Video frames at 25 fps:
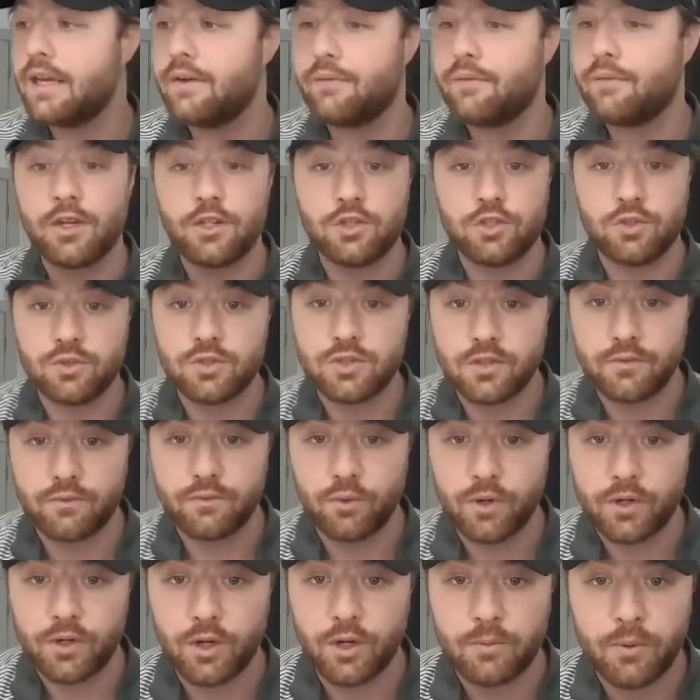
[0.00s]
If I choose to
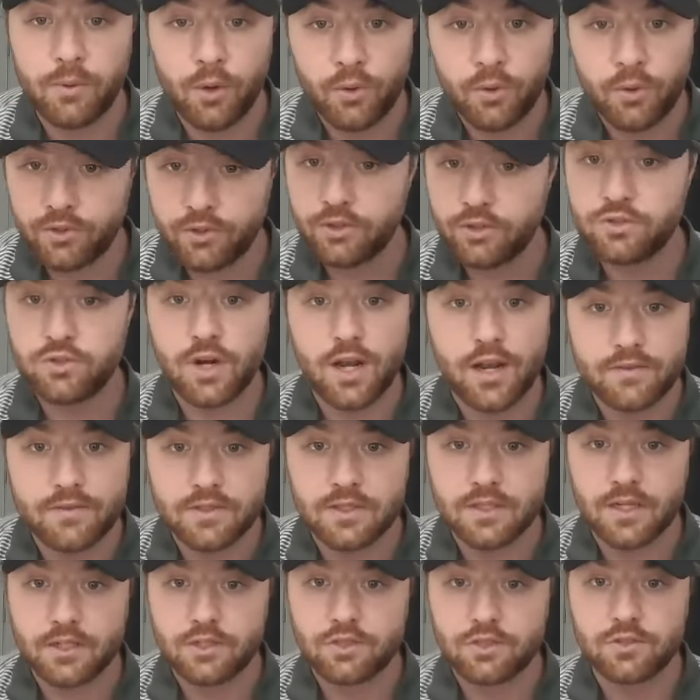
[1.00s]
forego both of your
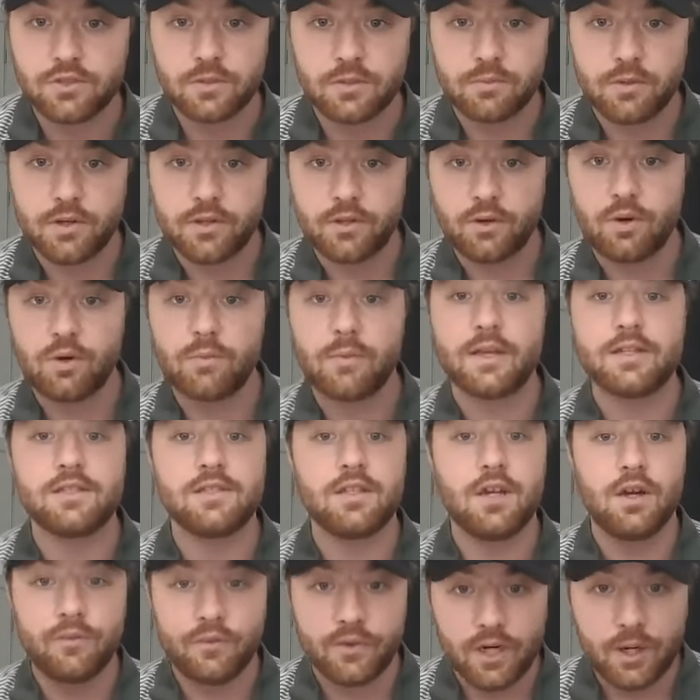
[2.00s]
drives and I choose to play the hole
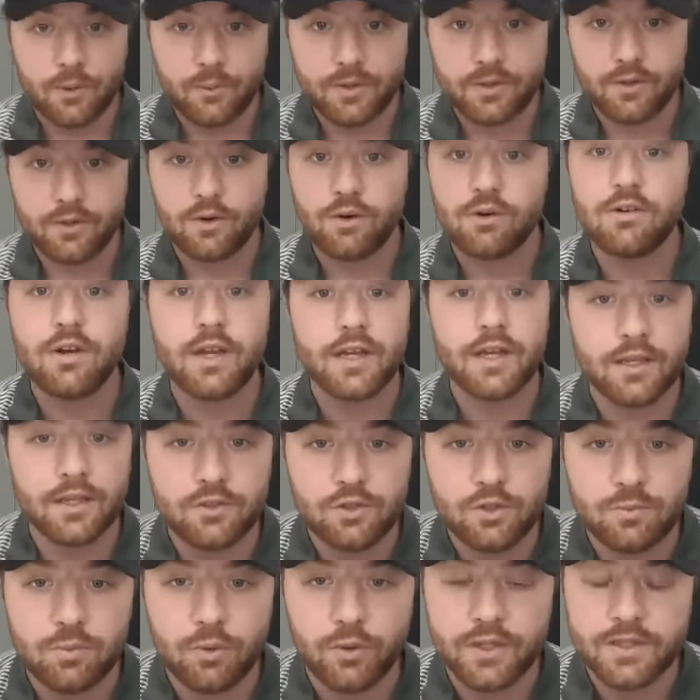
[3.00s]
myself and I win the hole, I
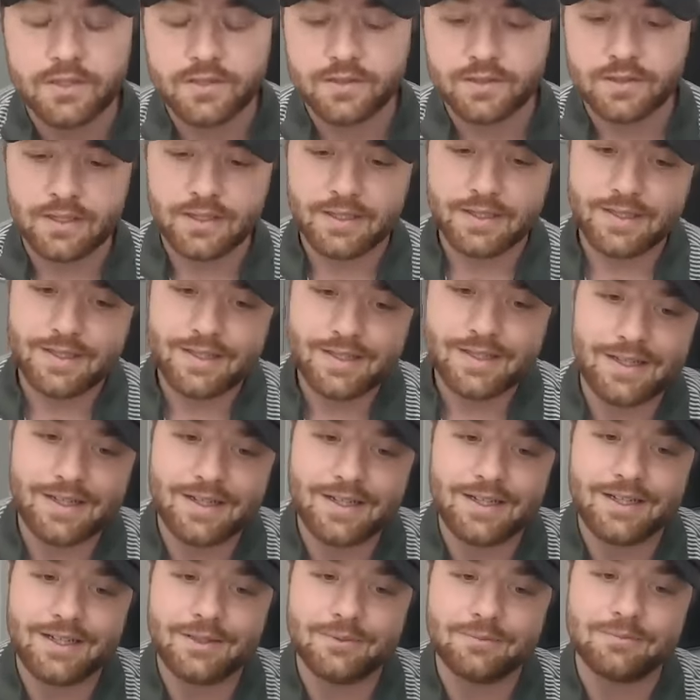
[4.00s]
get 2 points.
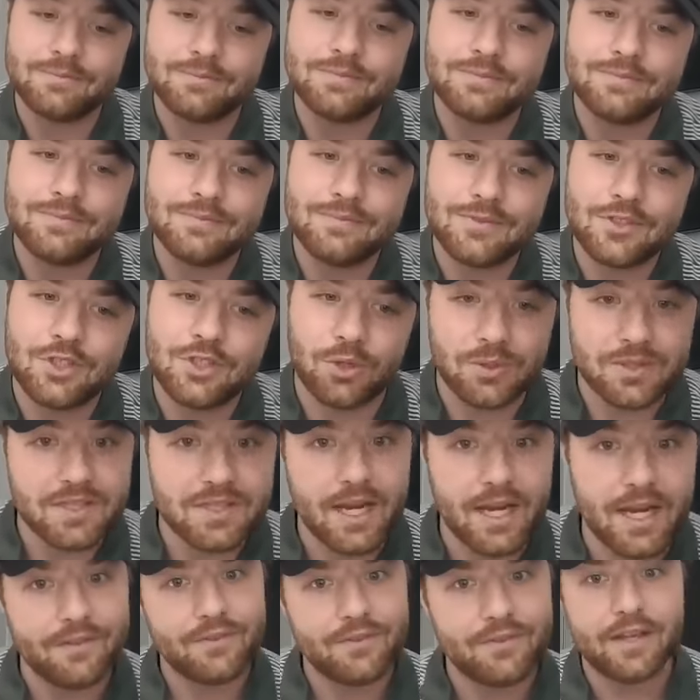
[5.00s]
So
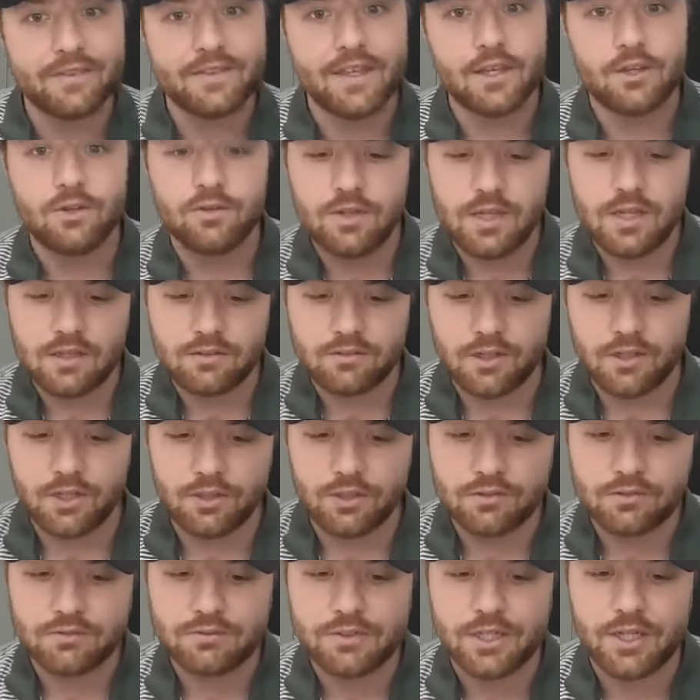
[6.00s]
it's kind of got that unique
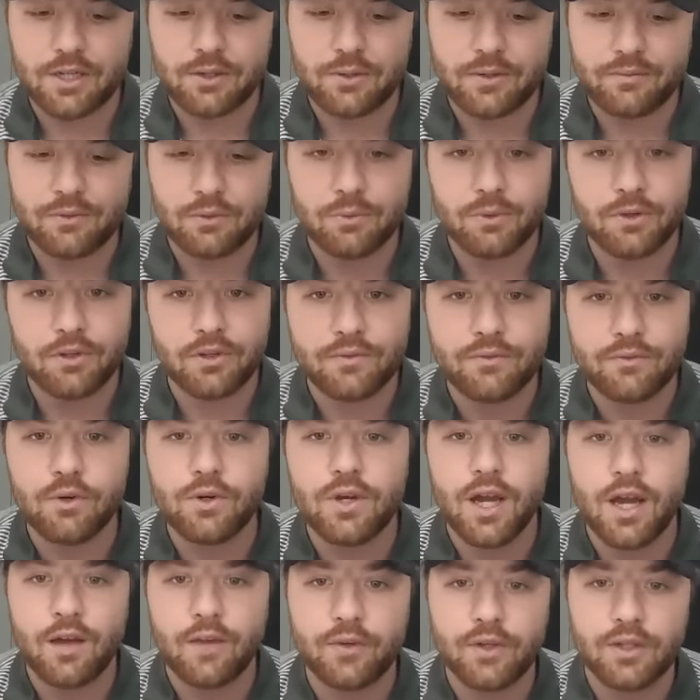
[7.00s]
little, if you really
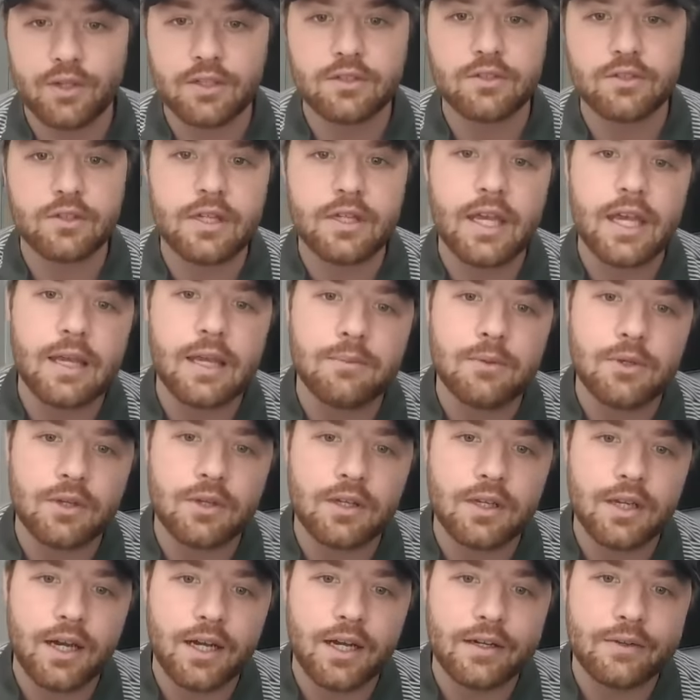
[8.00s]
feel confident in your game, you
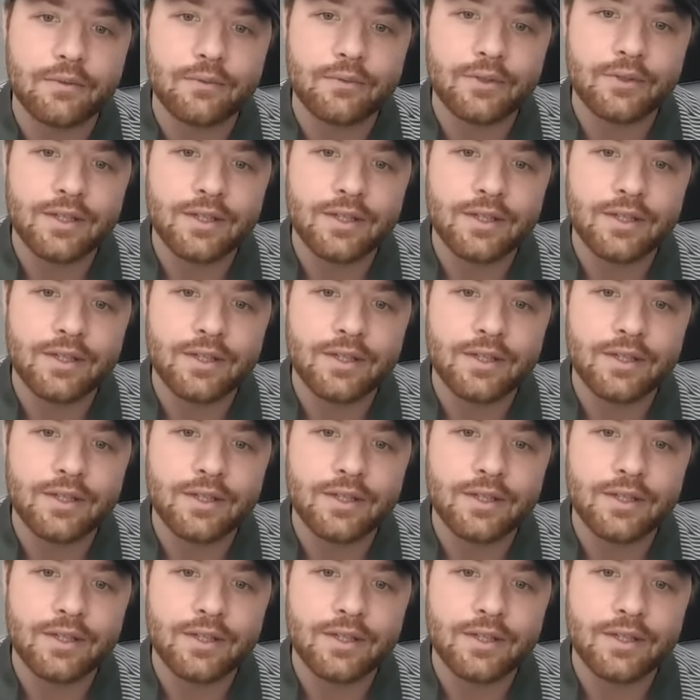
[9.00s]
can kind of,